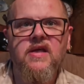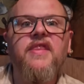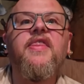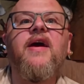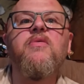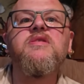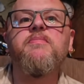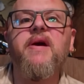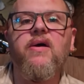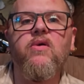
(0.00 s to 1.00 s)
That was a
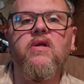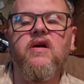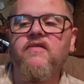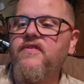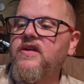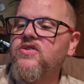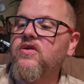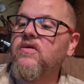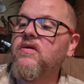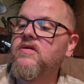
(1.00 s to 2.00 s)
power lock
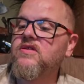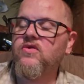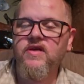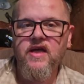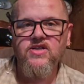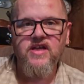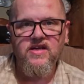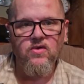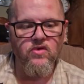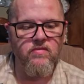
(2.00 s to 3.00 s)
feature. So you actually had
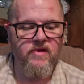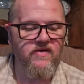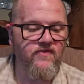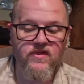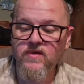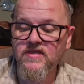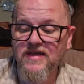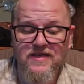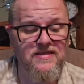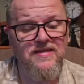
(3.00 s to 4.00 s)
to hold the button for 3
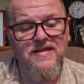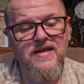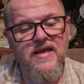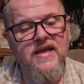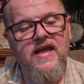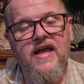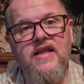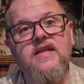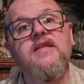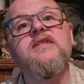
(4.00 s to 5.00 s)
seconds.
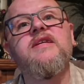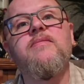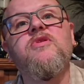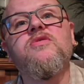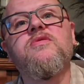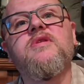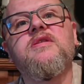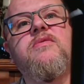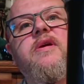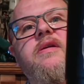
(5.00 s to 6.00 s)
And the same goes with this one.